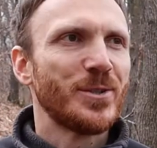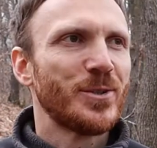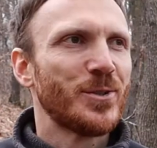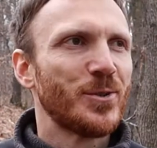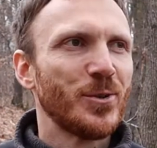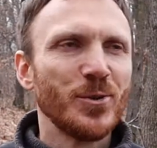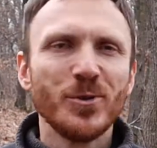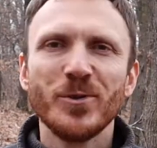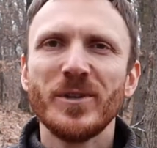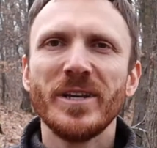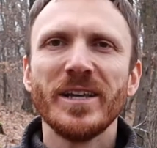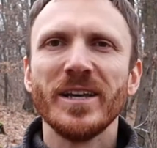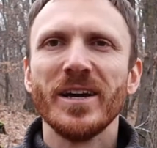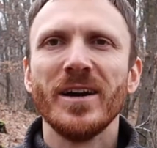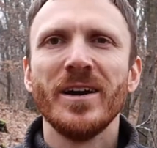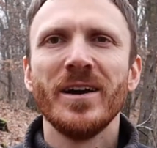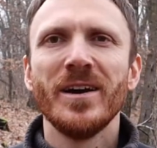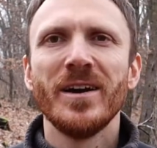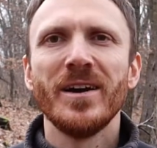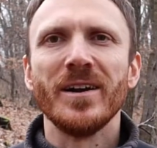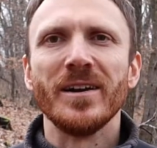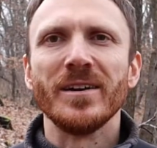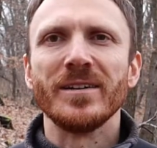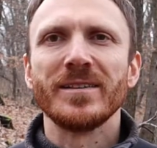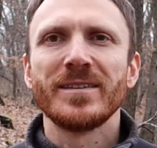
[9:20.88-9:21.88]
to the
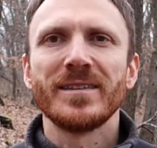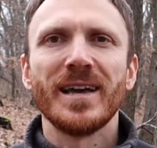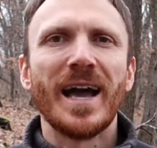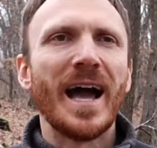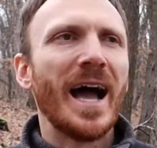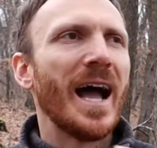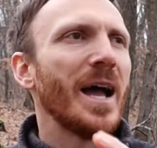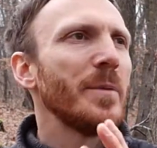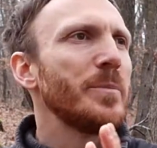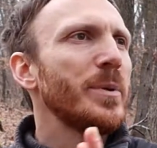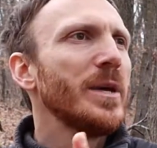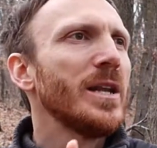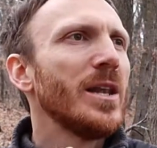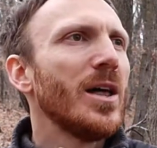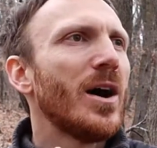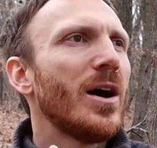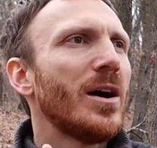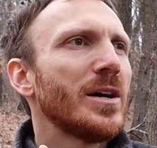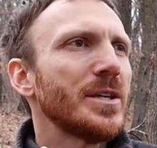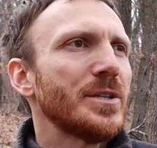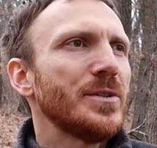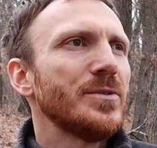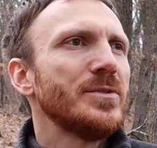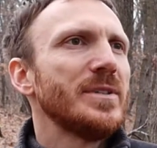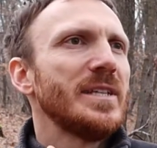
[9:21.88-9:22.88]
earth, I
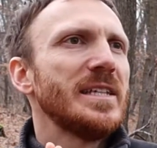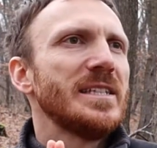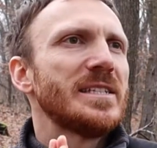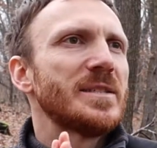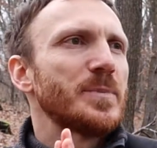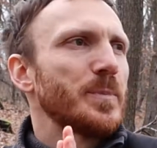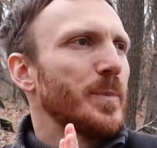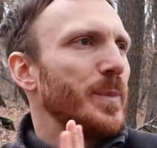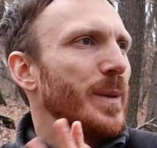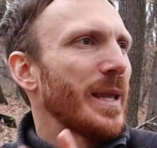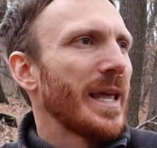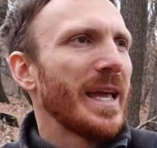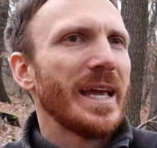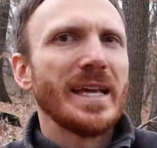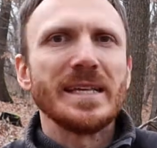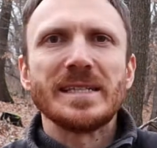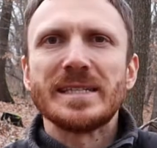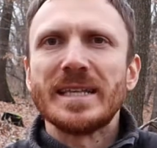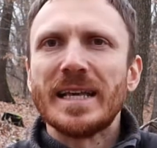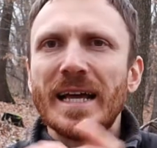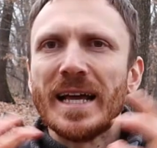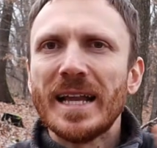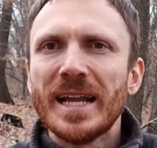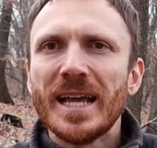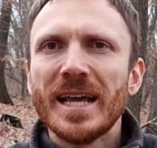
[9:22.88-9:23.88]
belong to this
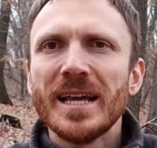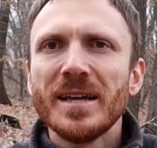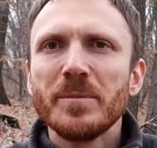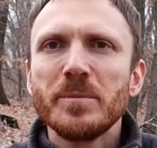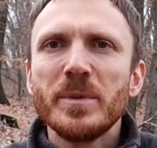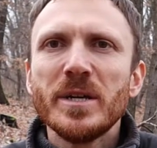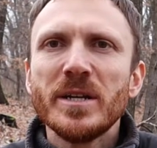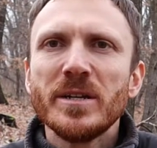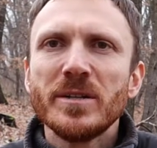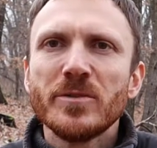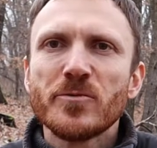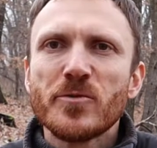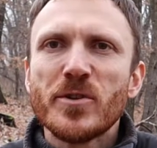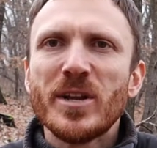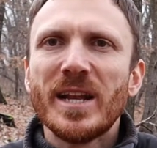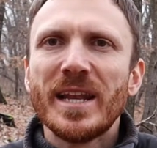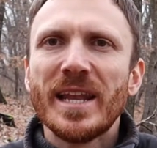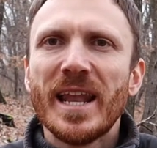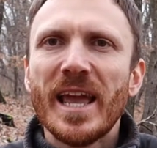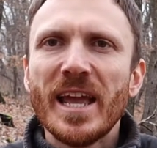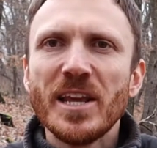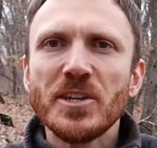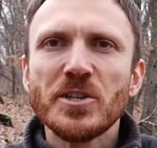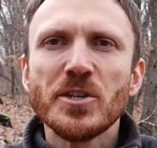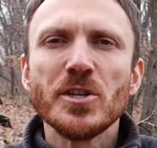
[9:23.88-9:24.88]
place, and I'm in
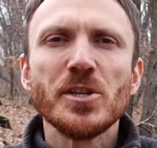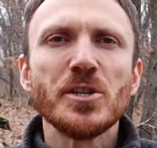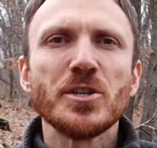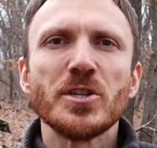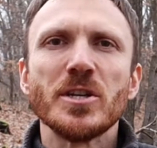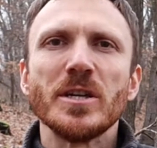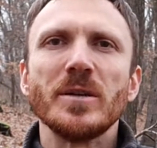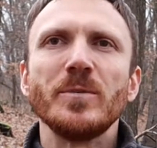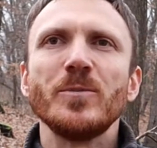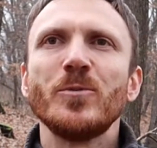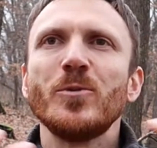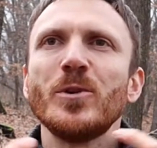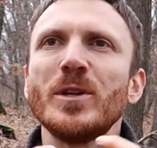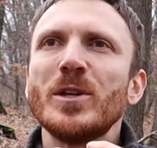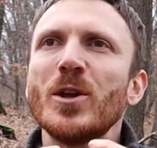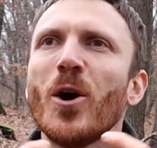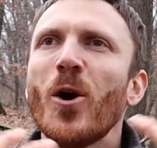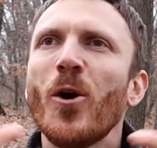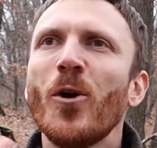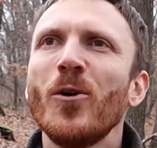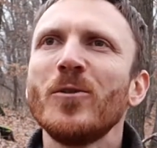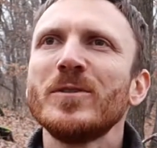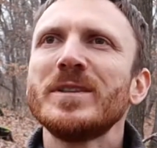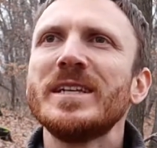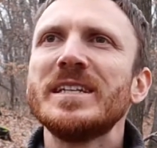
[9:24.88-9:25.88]
relationship with
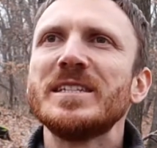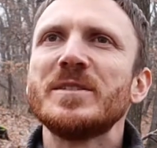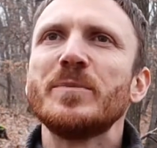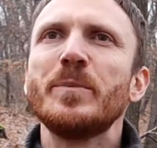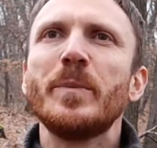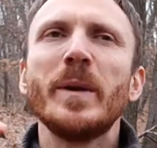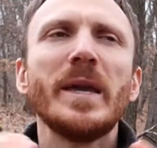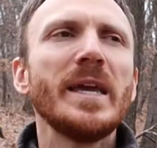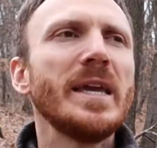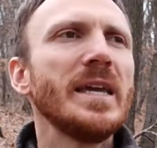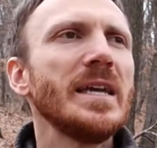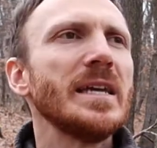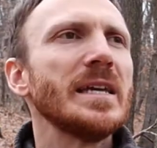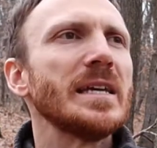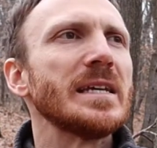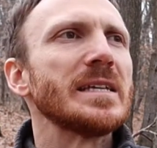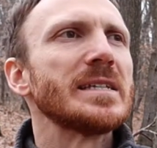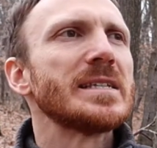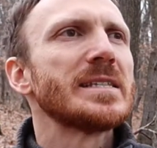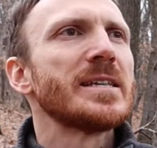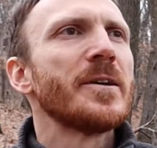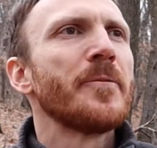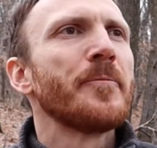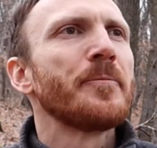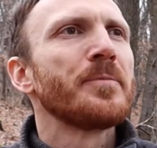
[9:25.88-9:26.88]
all these
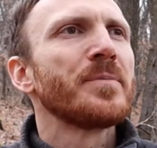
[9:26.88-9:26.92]
beings,